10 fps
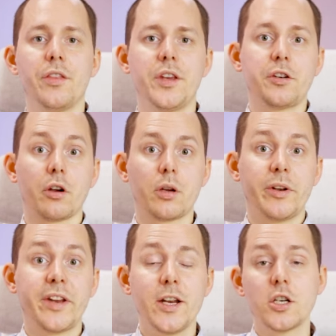The
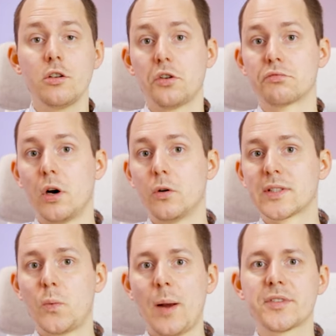documentation on
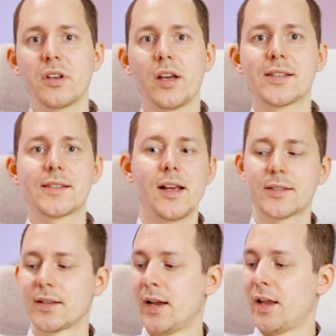Rode's website
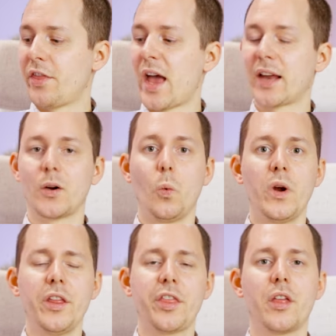says that
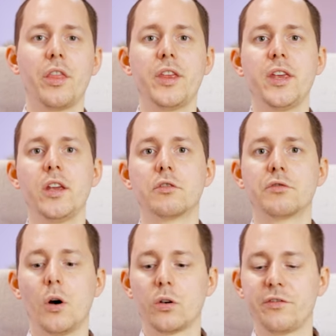with the
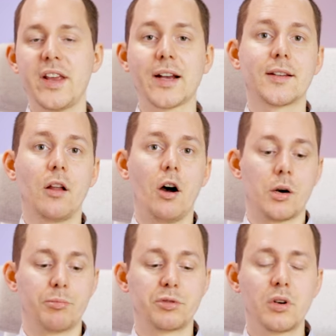Rode
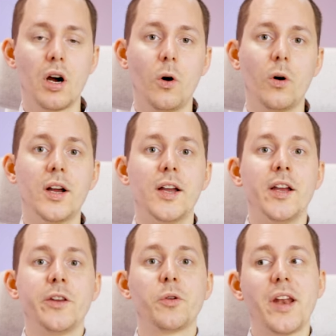VXLR Pro,
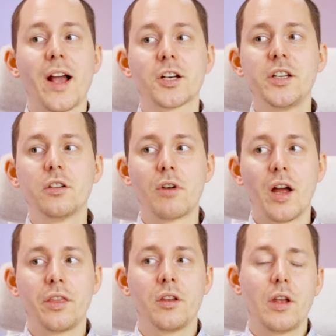you can actually
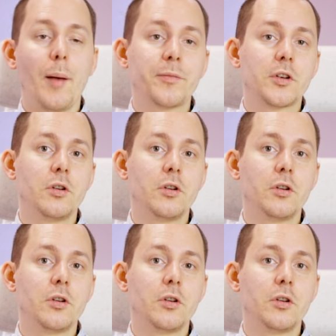run up